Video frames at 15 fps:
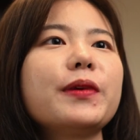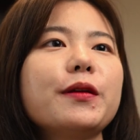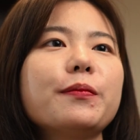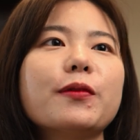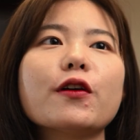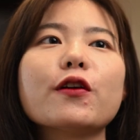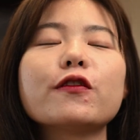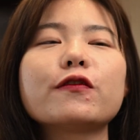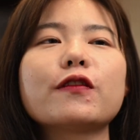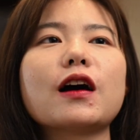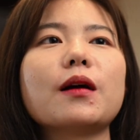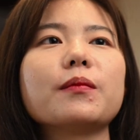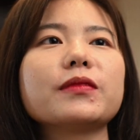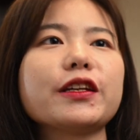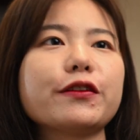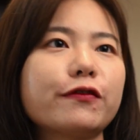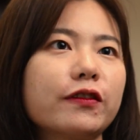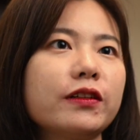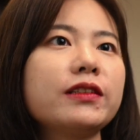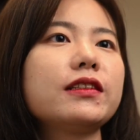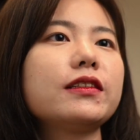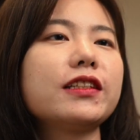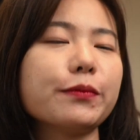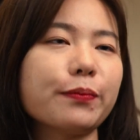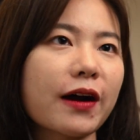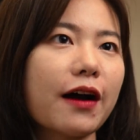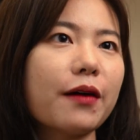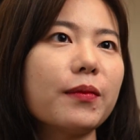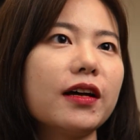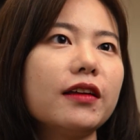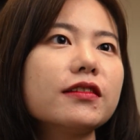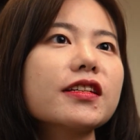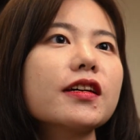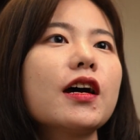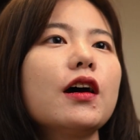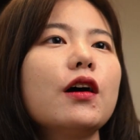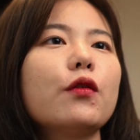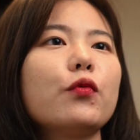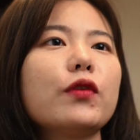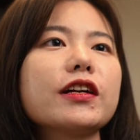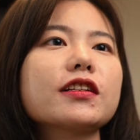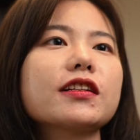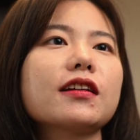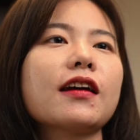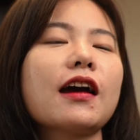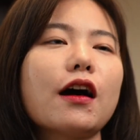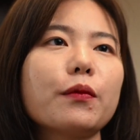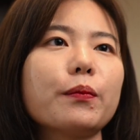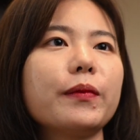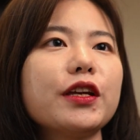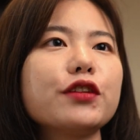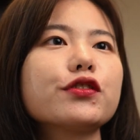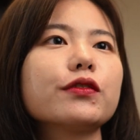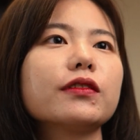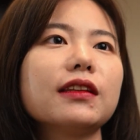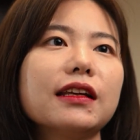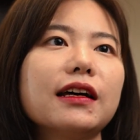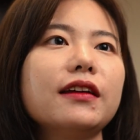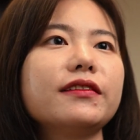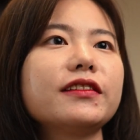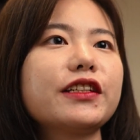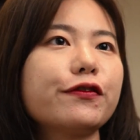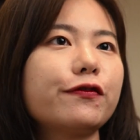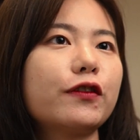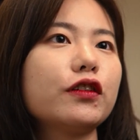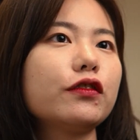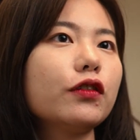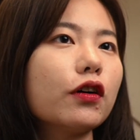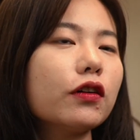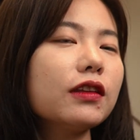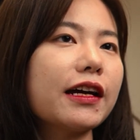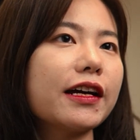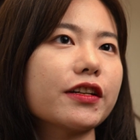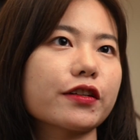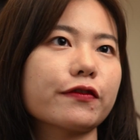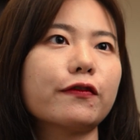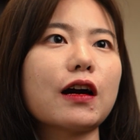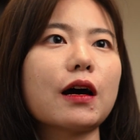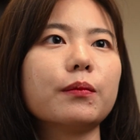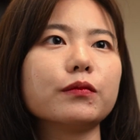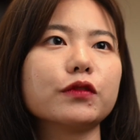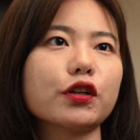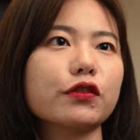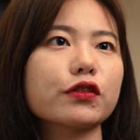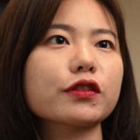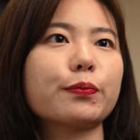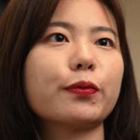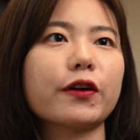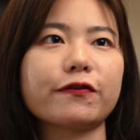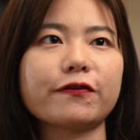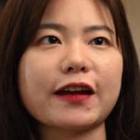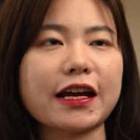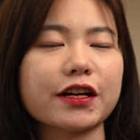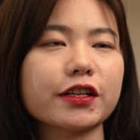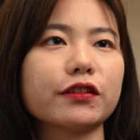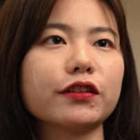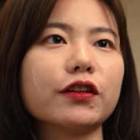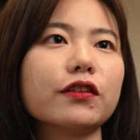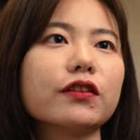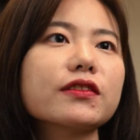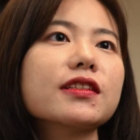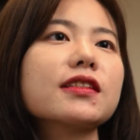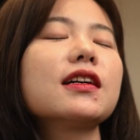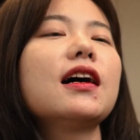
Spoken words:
people from different departments, which helped me to learn different knowledge from those professionals.